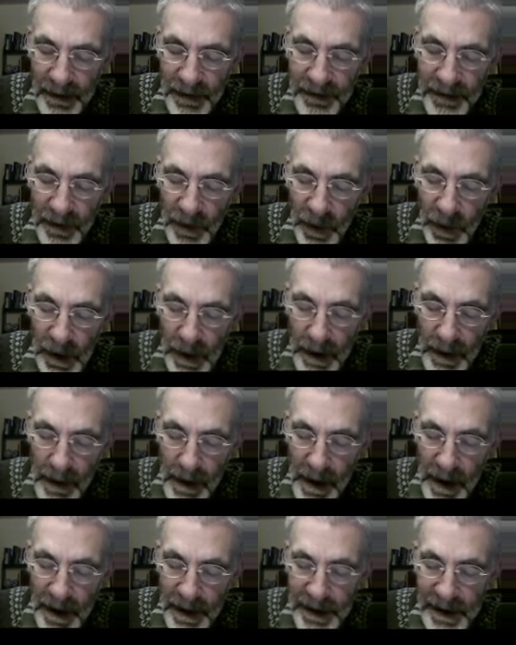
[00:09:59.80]
for
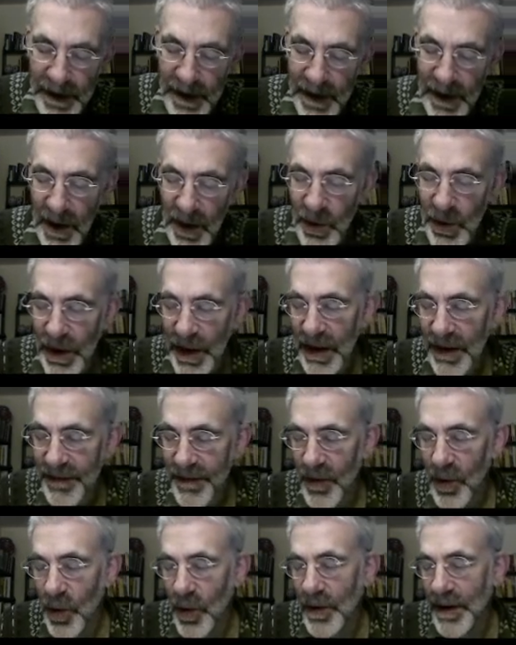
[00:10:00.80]
the ring of
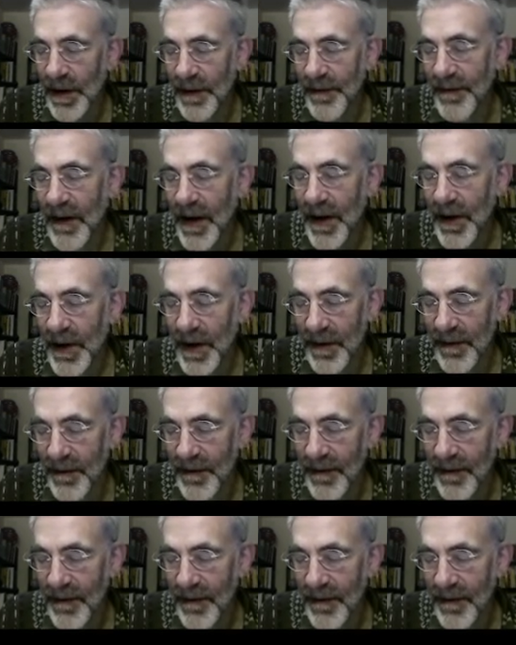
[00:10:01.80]
all invariant